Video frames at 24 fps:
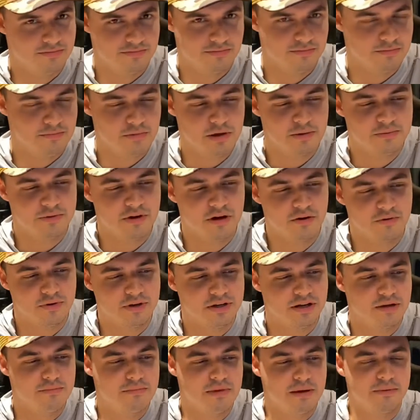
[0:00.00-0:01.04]
Maybe I'll read
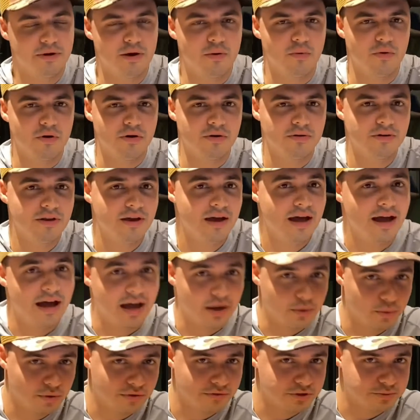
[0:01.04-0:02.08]
it, maybe I won't. I
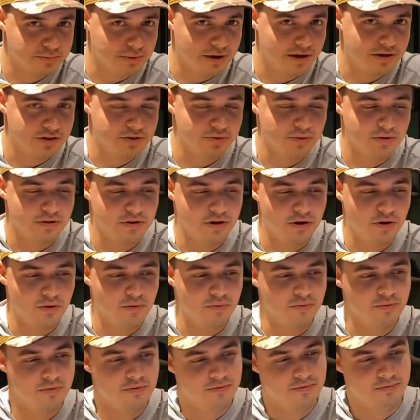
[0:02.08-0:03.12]
will respond to it though.
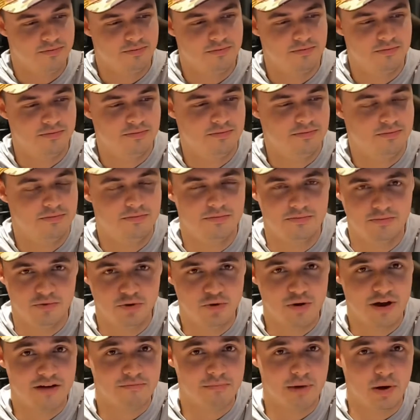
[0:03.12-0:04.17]
You
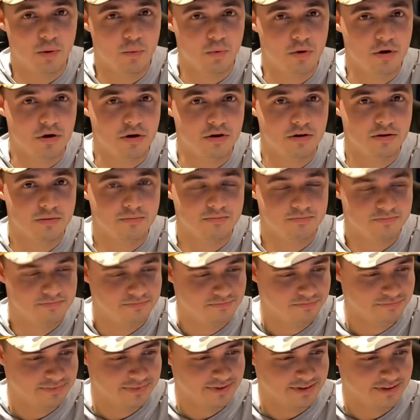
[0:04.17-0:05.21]
have my word.
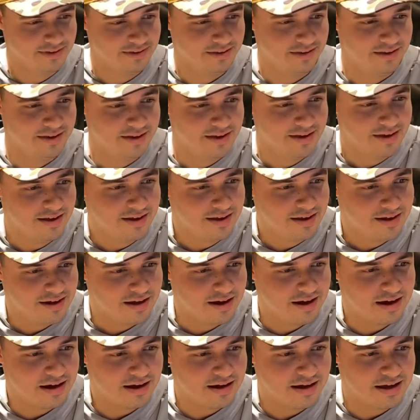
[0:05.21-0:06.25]

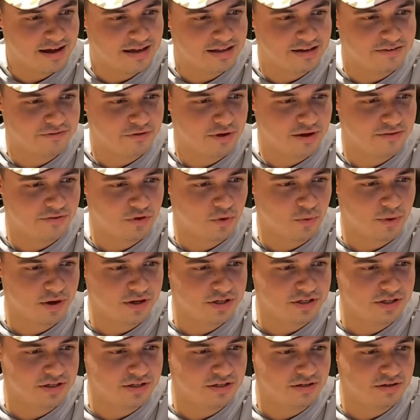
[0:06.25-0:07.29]
And if you have a
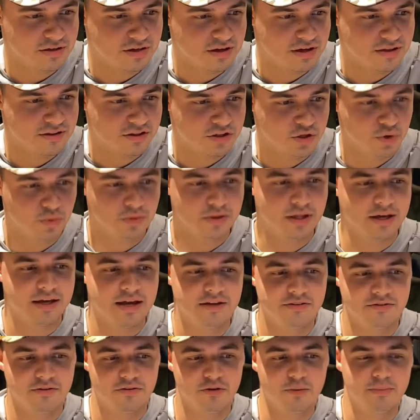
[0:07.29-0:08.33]
question you would like
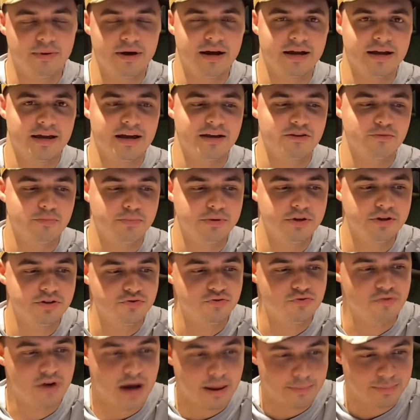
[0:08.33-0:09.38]
answered on the podcast, please
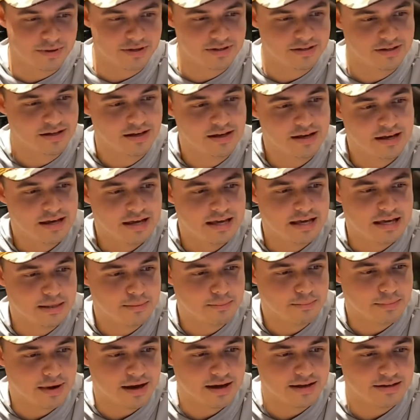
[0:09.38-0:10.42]
drop it in
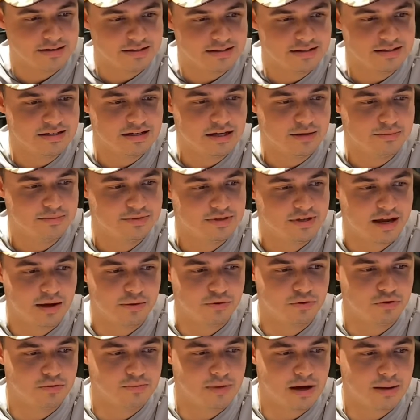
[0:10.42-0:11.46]
my DMs and I'll
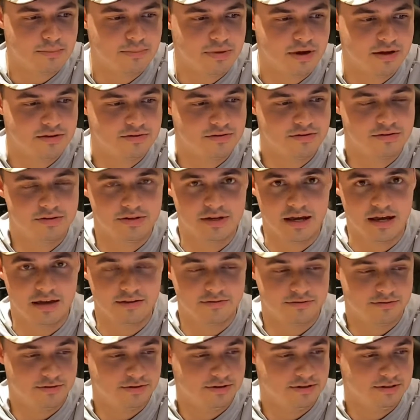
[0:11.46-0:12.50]
do my best to
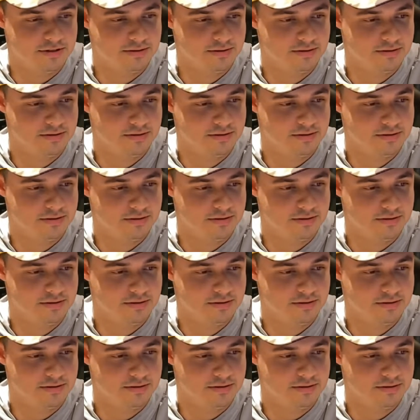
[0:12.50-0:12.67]
answer it.